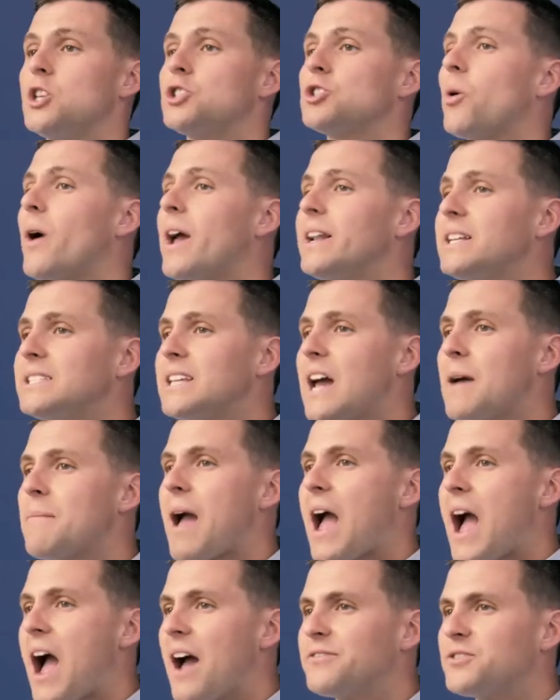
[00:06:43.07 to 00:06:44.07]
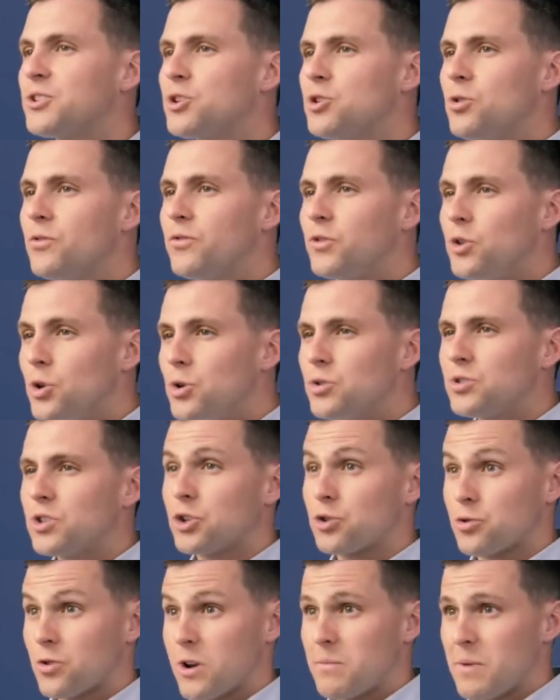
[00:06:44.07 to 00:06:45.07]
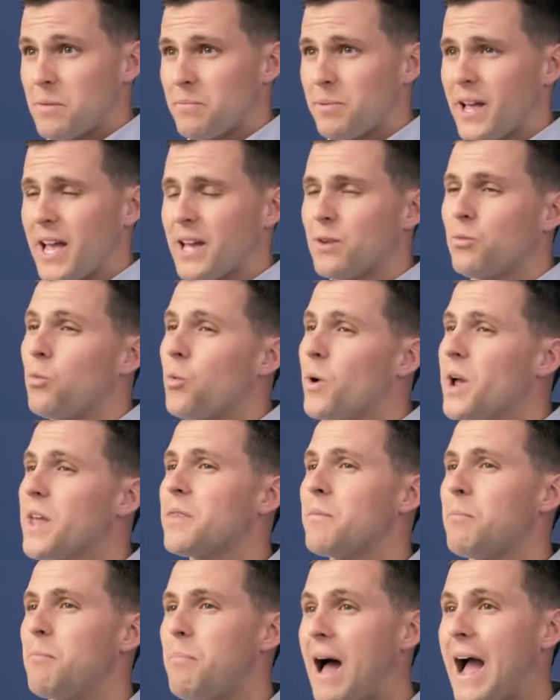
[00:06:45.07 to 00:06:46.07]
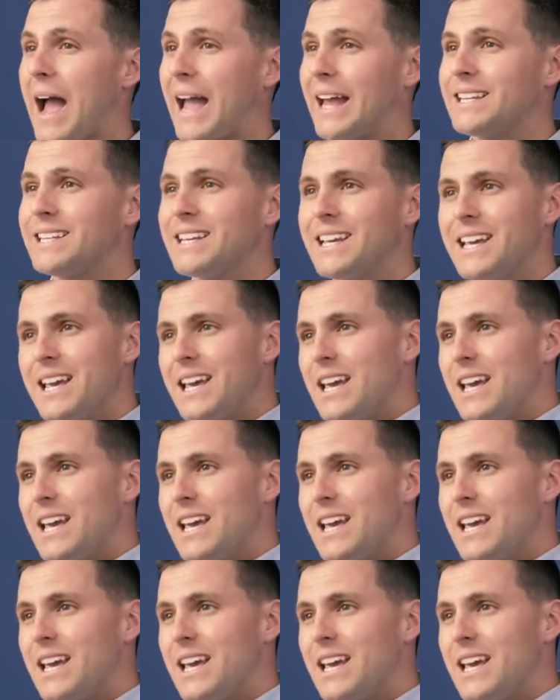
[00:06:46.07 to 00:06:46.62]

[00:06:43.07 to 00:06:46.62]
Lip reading: So anytime after you've used a treatment plan with byte,